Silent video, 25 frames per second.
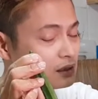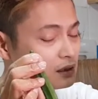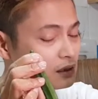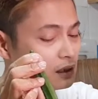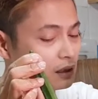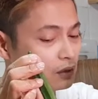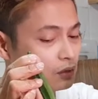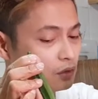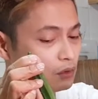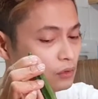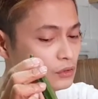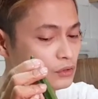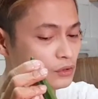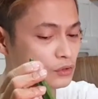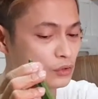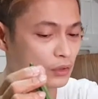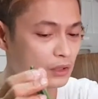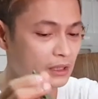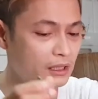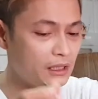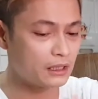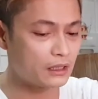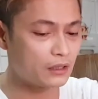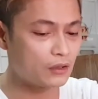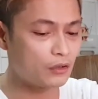it's still good
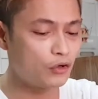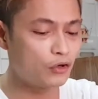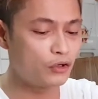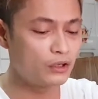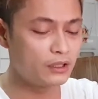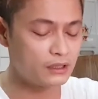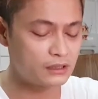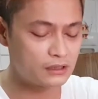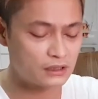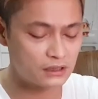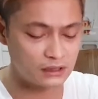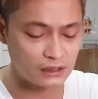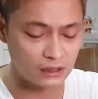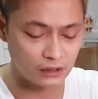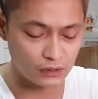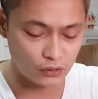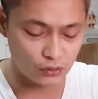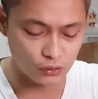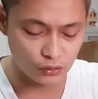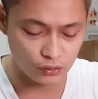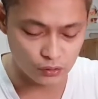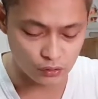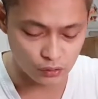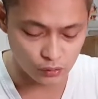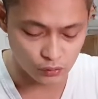to eat, or it's
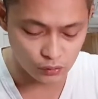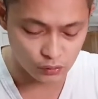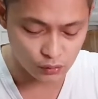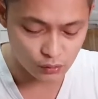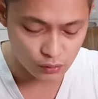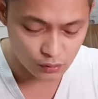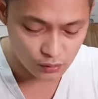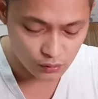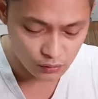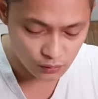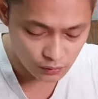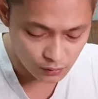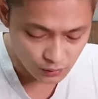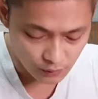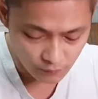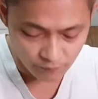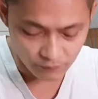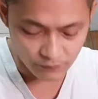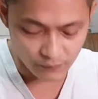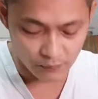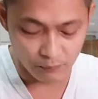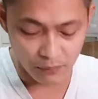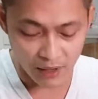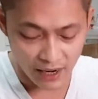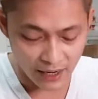still good to
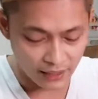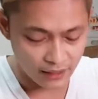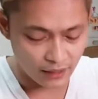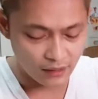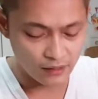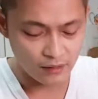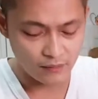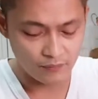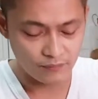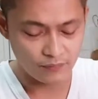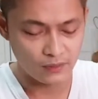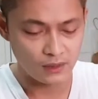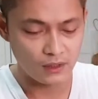buy.